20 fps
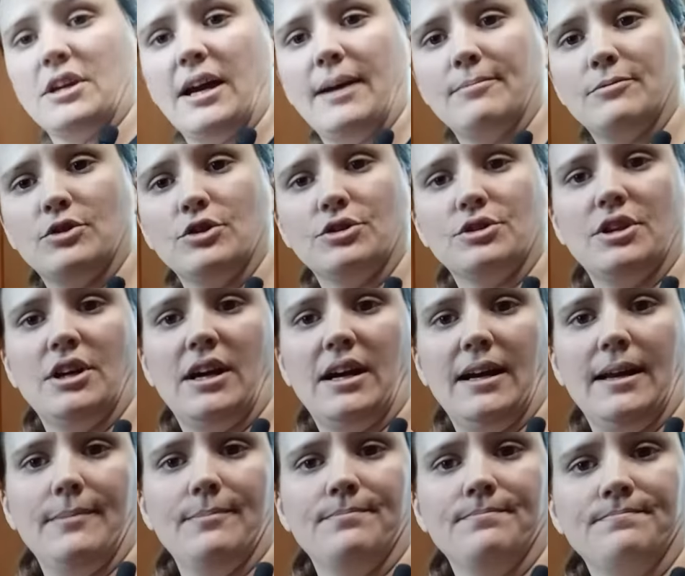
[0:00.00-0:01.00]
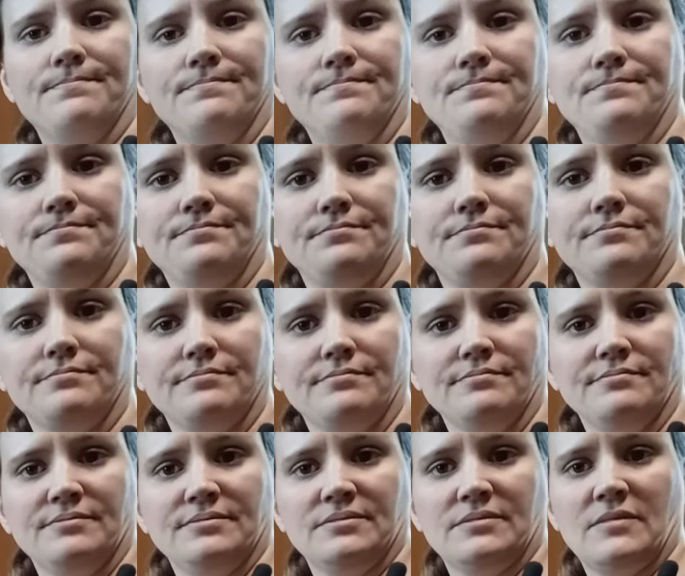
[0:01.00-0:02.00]
time to time,
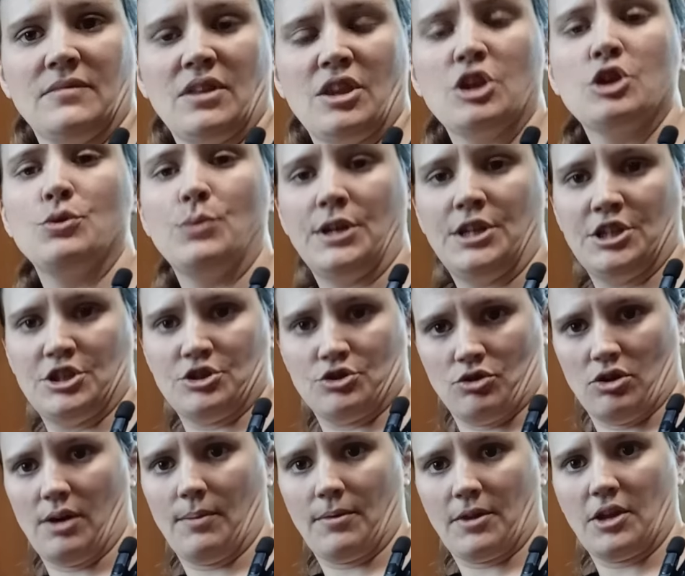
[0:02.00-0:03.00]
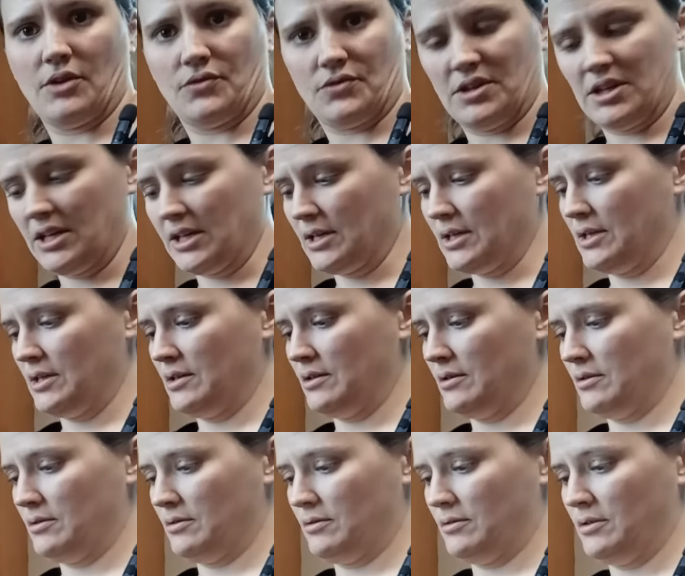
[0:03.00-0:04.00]
20 drops of that,
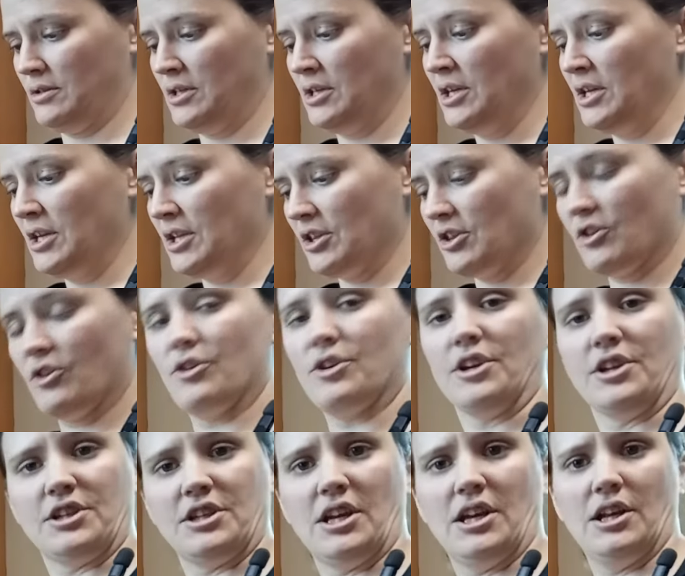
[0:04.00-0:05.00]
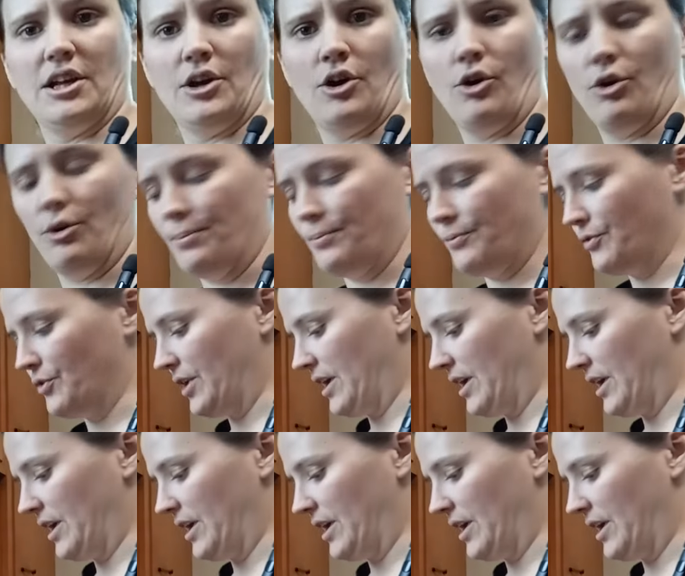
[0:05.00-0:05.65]
it's going to hold